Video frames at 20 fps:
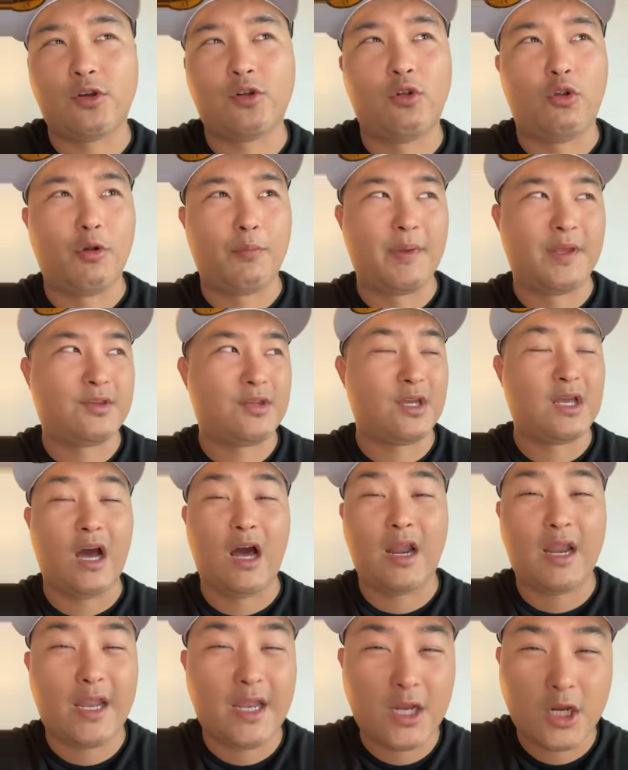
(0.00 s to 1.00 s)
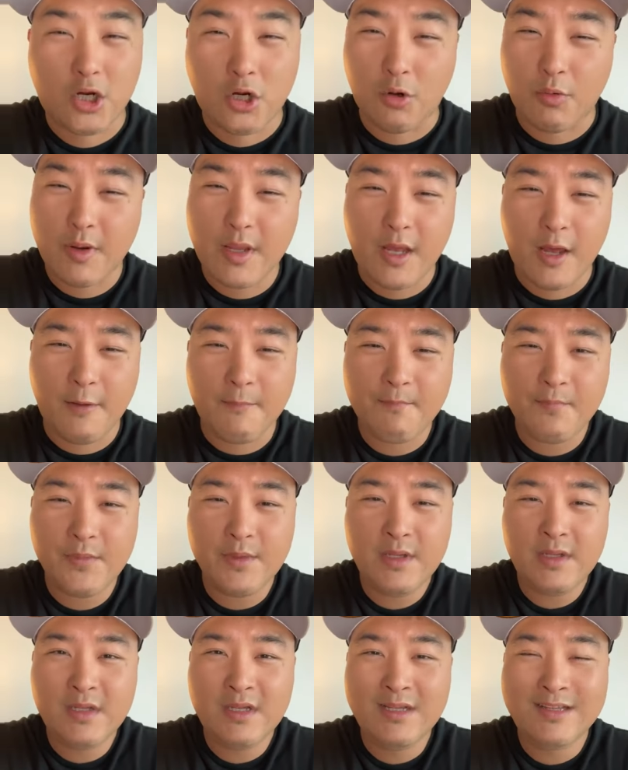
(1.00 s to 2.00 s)
So glory be to God. And in Korea,
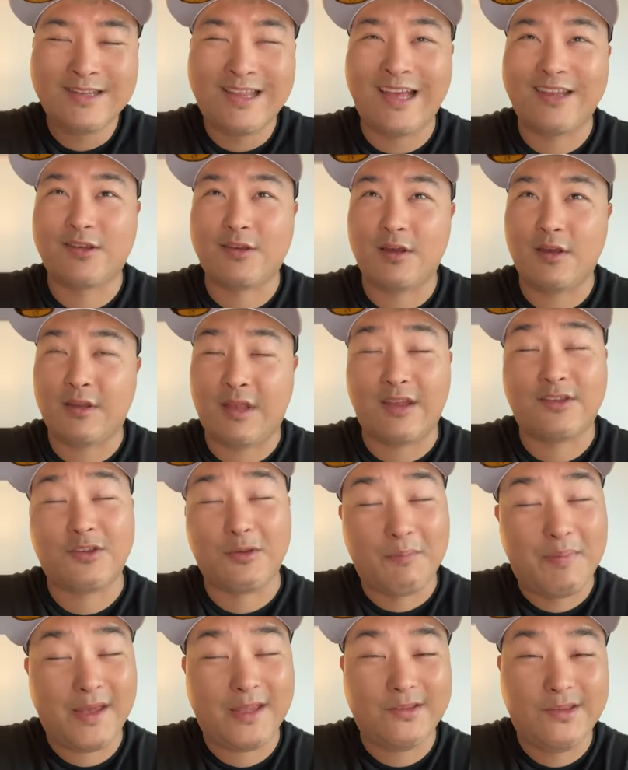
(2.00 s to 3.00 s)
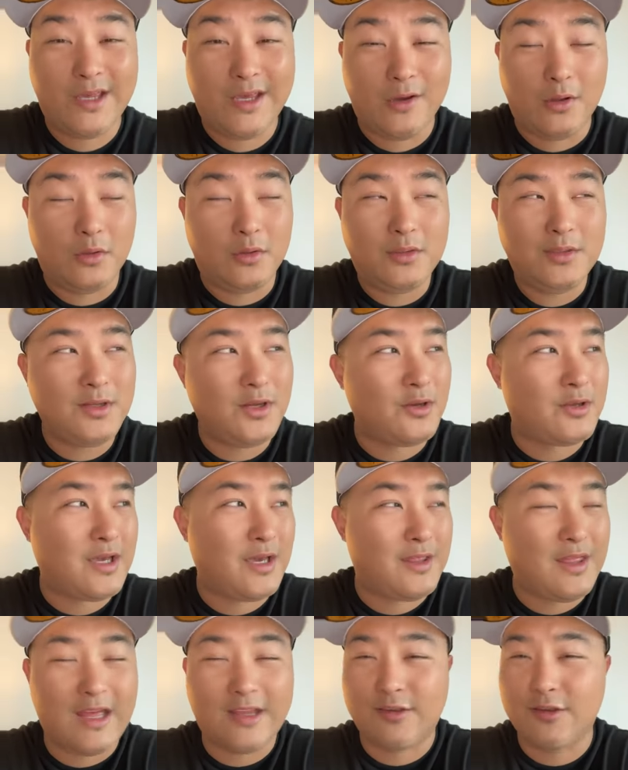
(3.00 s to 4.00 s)
that's a, that's a big deal.
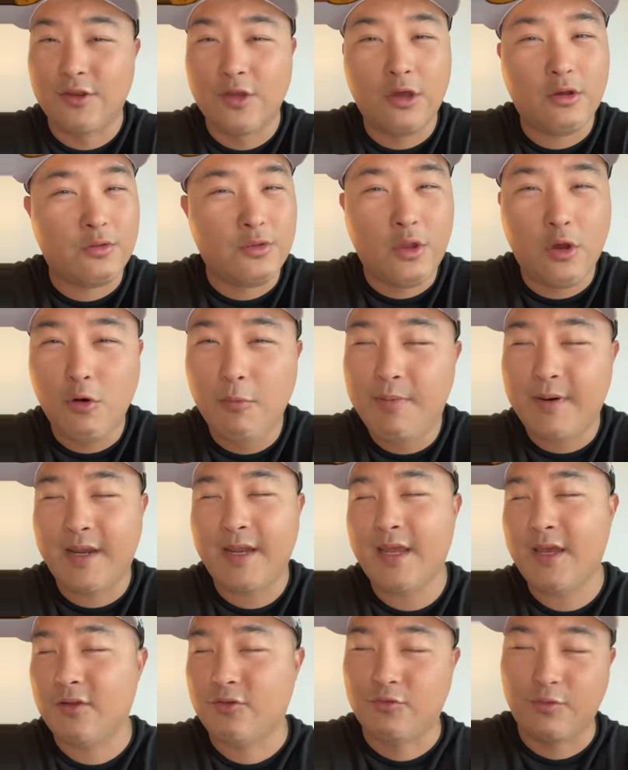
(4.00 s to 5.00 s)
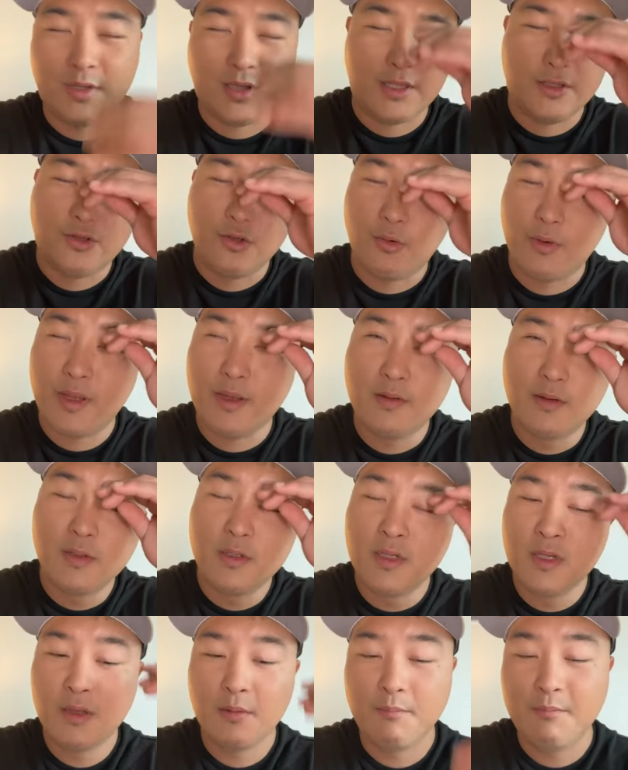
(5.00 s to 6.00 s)
Okay. That no, nobody is really doing
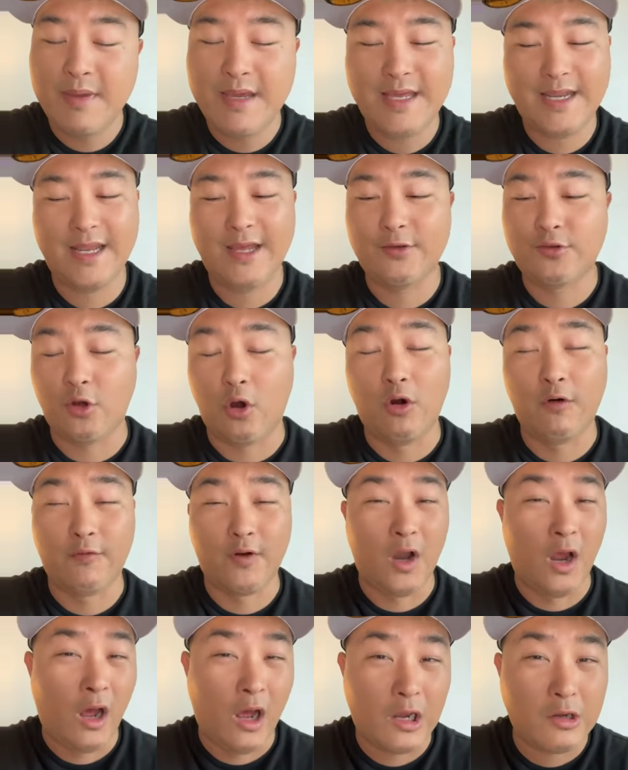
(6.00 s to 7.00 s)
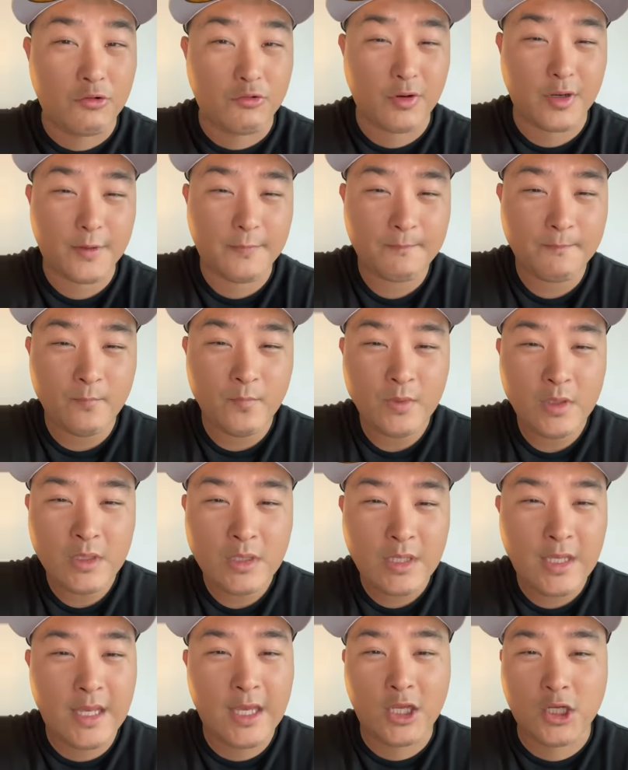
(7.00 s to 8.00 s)
meetings over a hundred
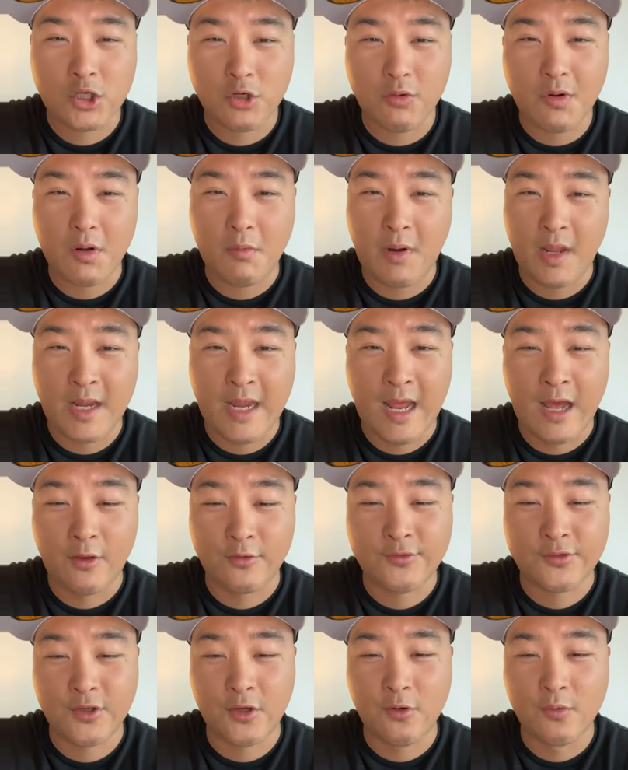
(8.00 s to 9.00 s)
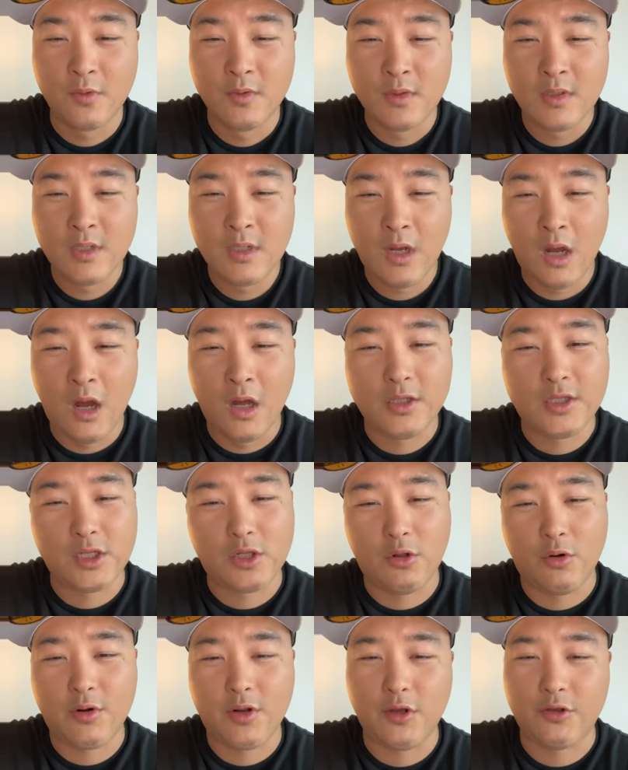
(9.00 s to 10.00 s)
in Korea right now. So all the
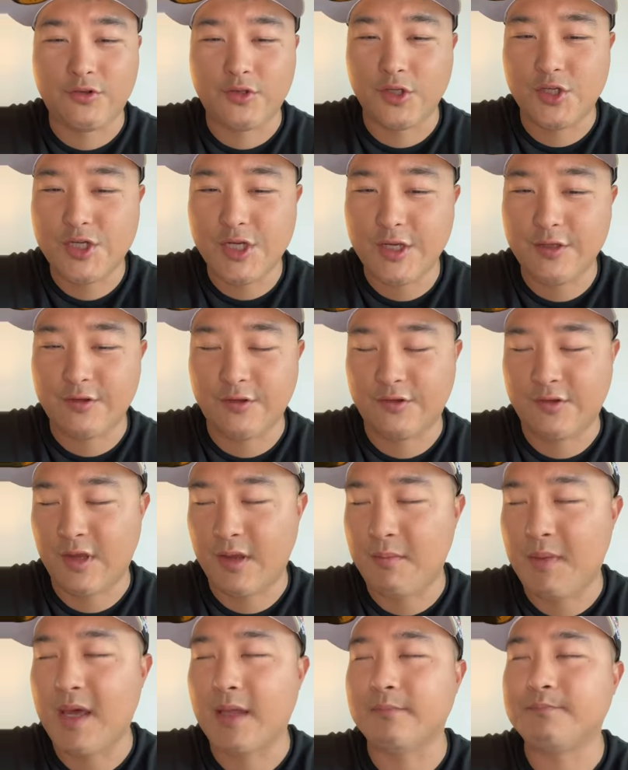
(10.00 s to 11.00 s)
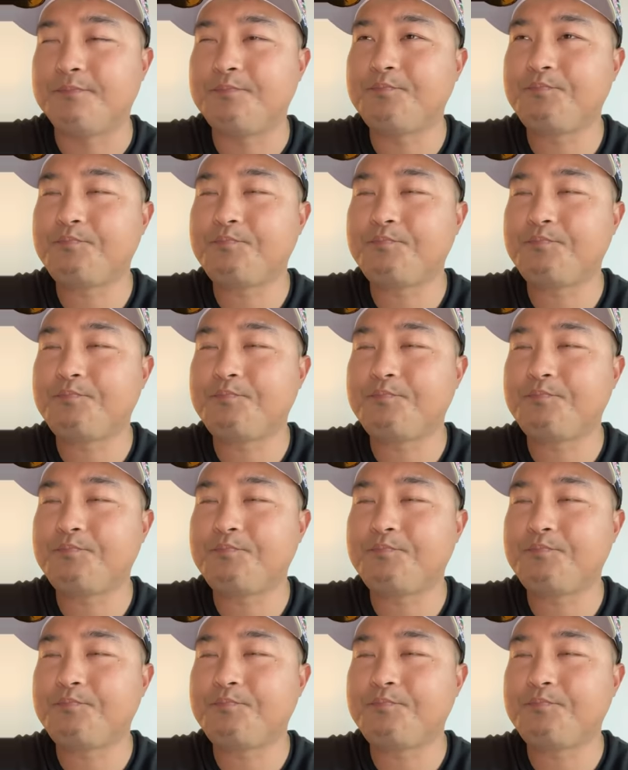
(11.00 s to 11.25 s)
glory goes to Jesus. Amen.